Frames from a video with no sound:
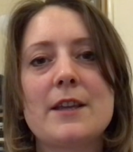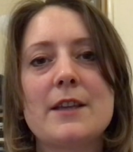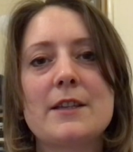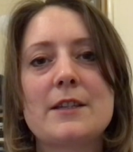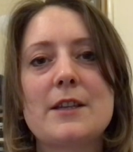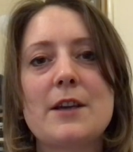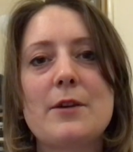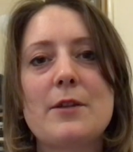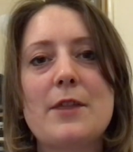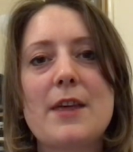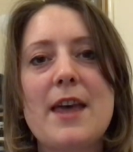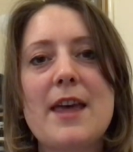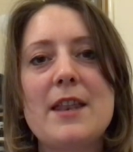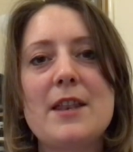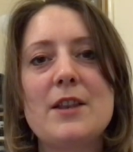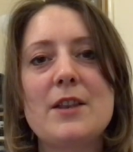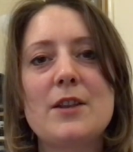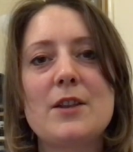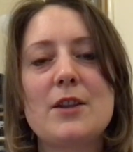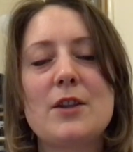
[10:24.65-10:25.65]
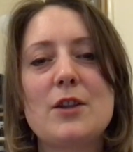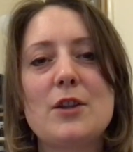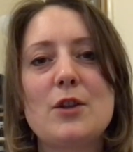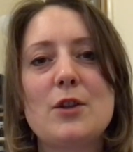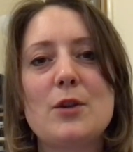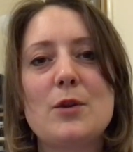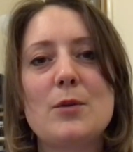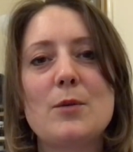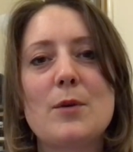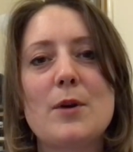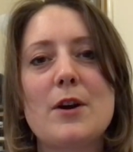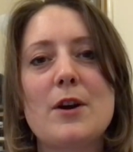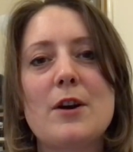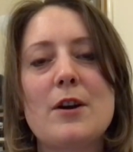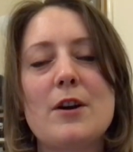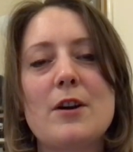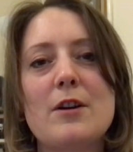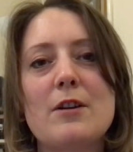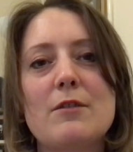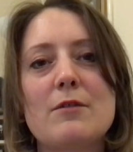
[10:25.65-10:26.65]
So then you
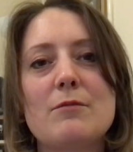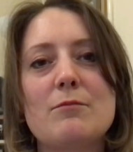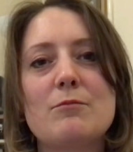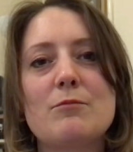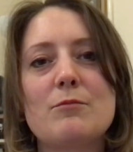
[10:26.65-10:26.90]
are